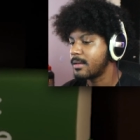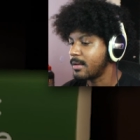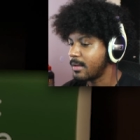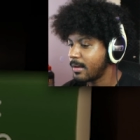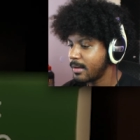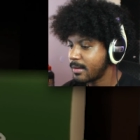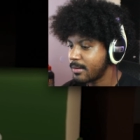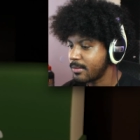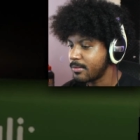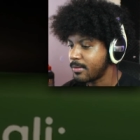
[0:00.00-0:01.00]
the lake
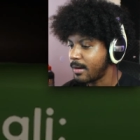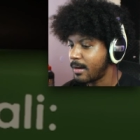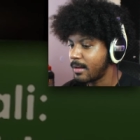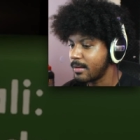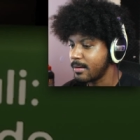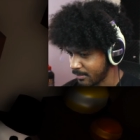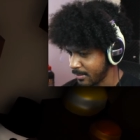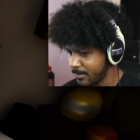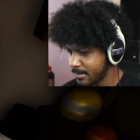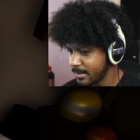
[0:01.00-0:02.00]
of Holly.
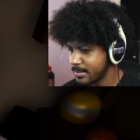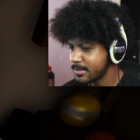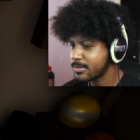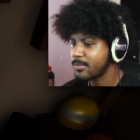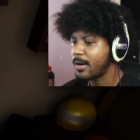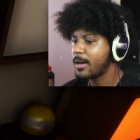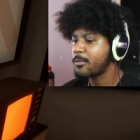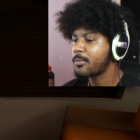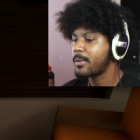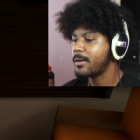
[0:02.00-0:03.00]
Reputations of how to
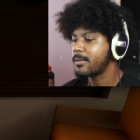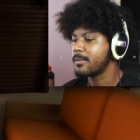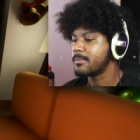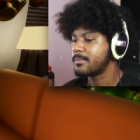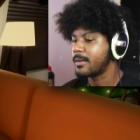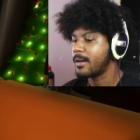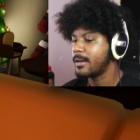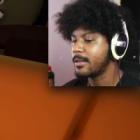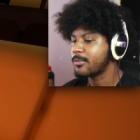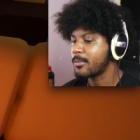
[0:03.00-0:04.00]
repair them. Yeah, I
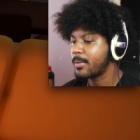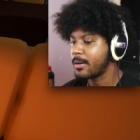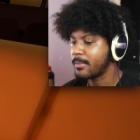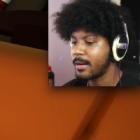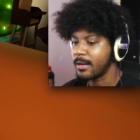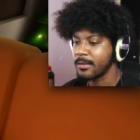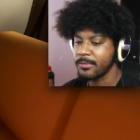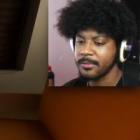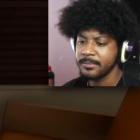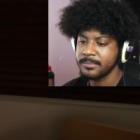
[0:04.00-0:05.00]
need to repair my life.